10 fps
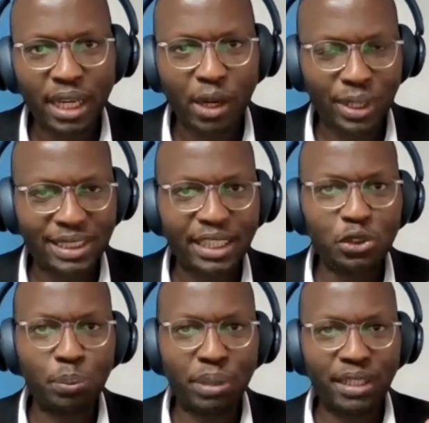Uh, we're
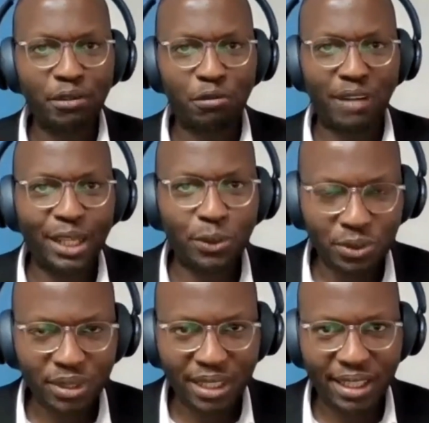trying to build
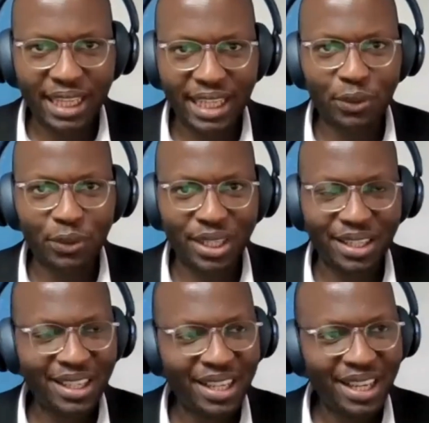value uh, at the end of the
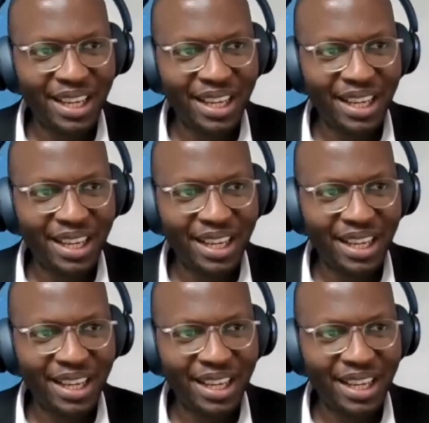day.